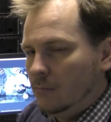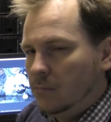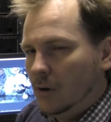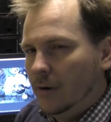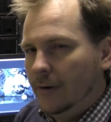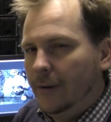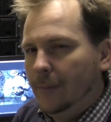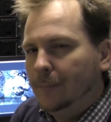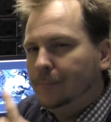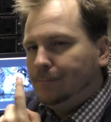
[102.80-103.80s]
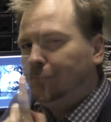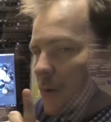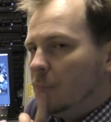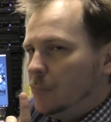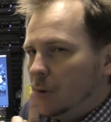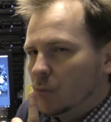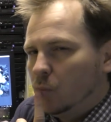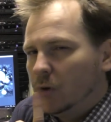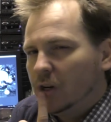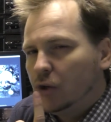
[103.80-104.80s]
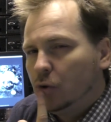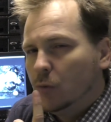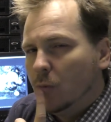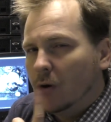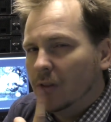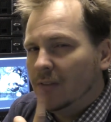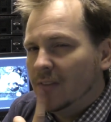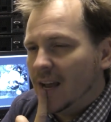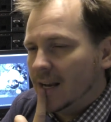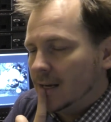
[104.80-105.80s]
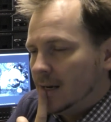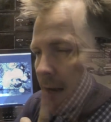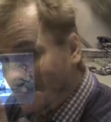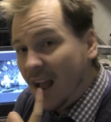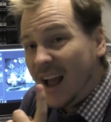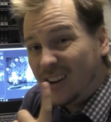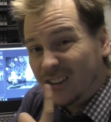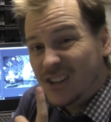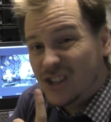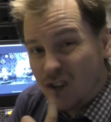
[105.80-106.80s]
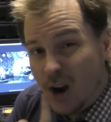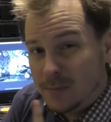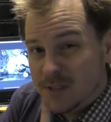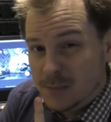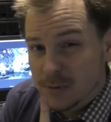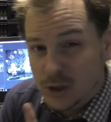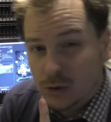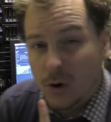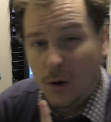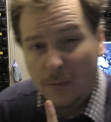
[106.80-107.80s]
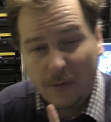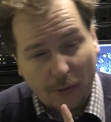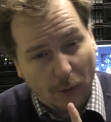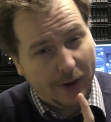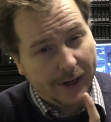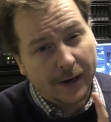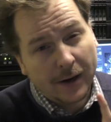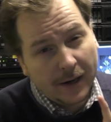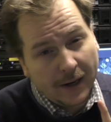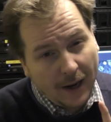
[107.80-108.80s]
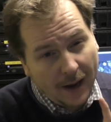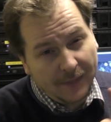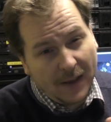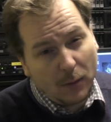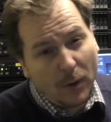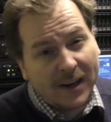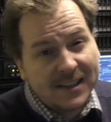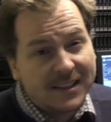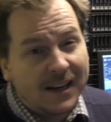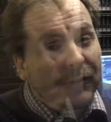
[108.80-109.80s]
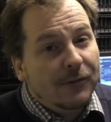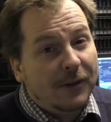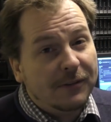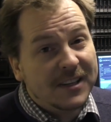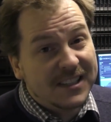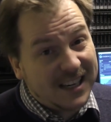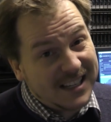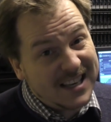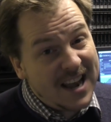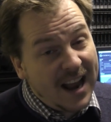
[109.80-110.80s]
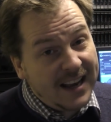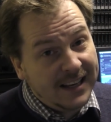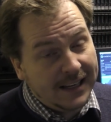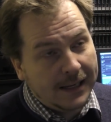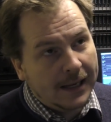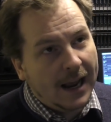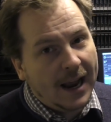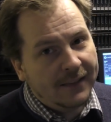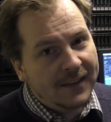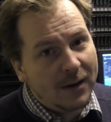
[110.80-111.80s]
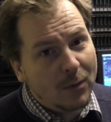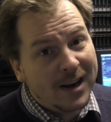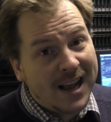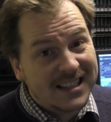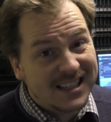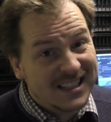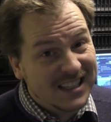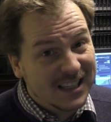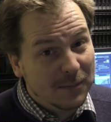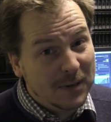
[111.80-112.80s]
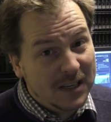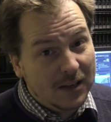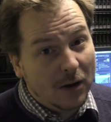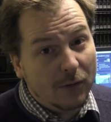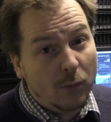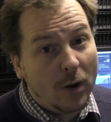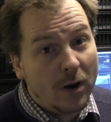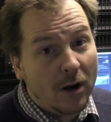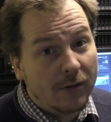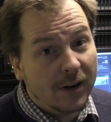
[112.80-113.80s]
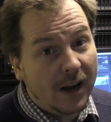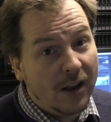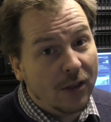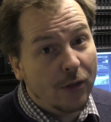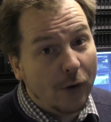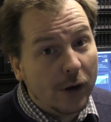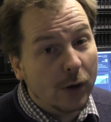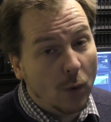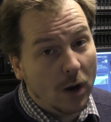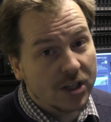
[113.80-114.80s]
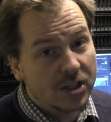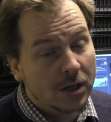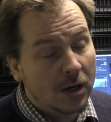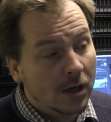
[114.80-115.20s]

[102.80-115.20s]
But, um, but would it do more than that? I got the top CPU home for it and that one is the 5690 and that one has a TDP of 130 watts